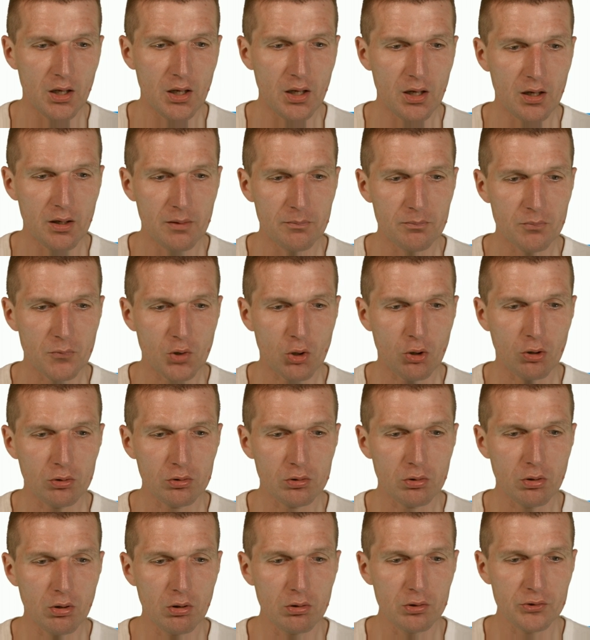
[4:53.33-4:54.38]
Um,
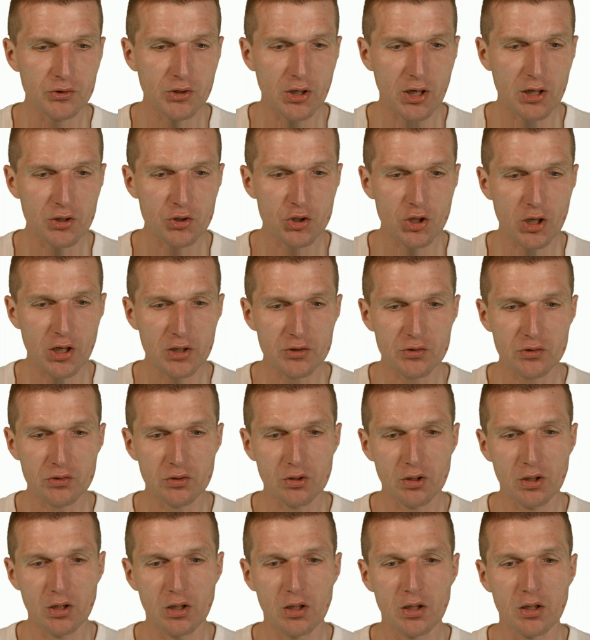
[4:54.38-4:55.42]
controls are
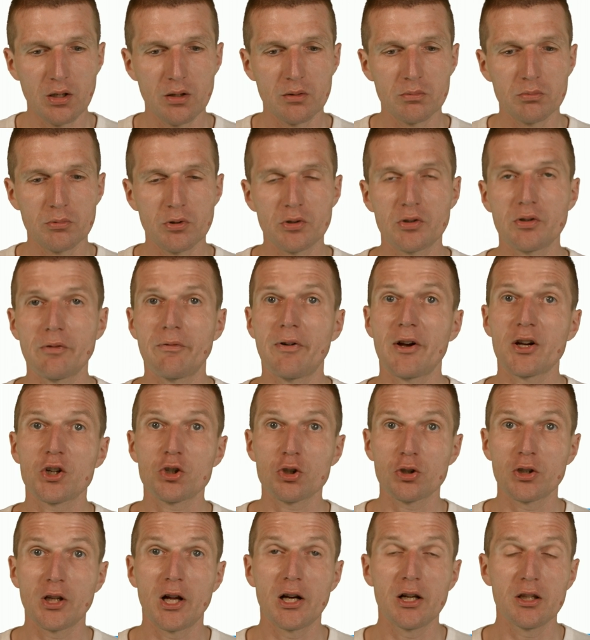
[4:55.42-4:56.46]
just uh, is
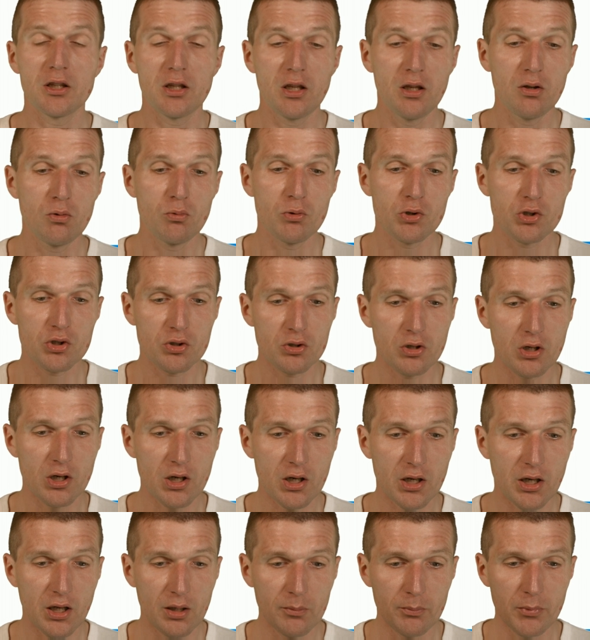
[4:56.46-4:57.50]
functionality, which
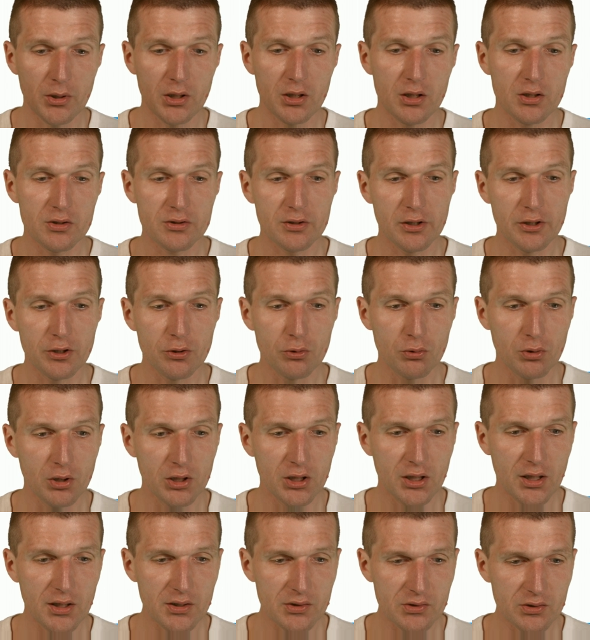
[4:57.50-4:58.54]
uh, can be easily
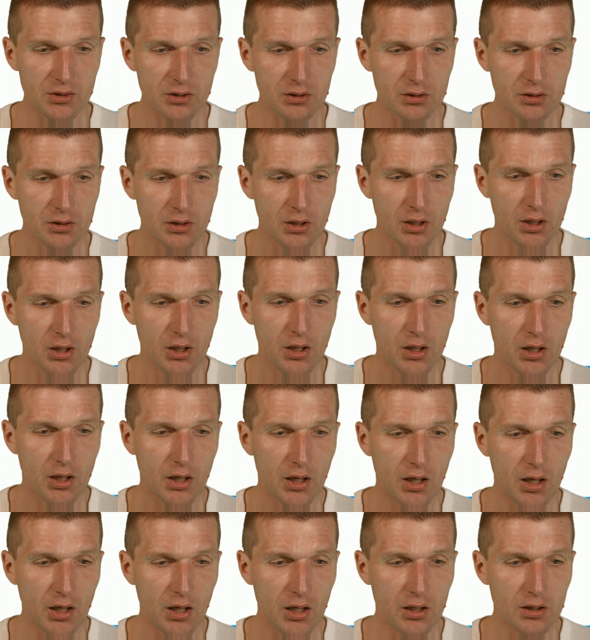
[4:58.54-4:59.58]
unit tested.
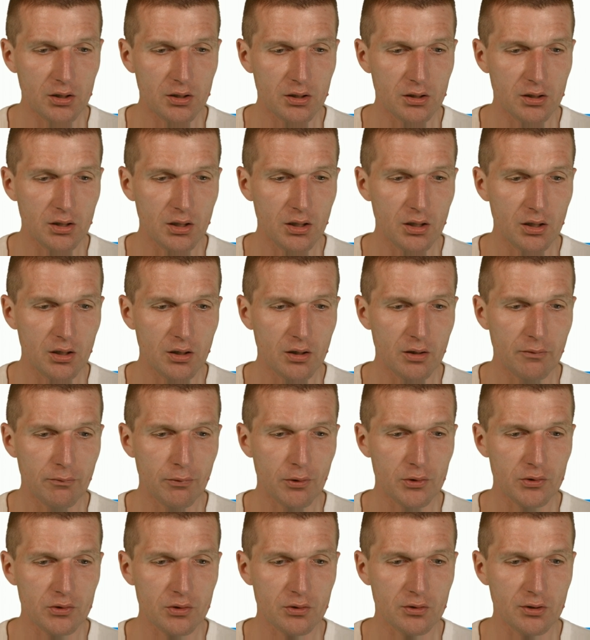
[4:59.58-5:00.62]
and the, uh,
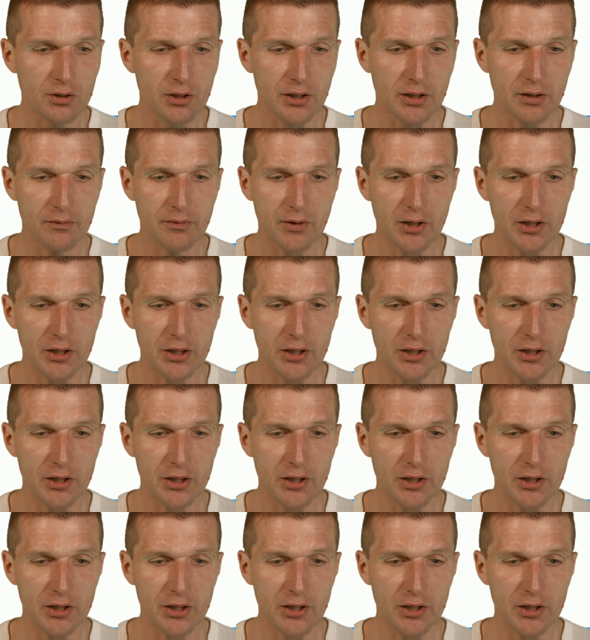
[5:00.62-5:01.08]
for instance, the link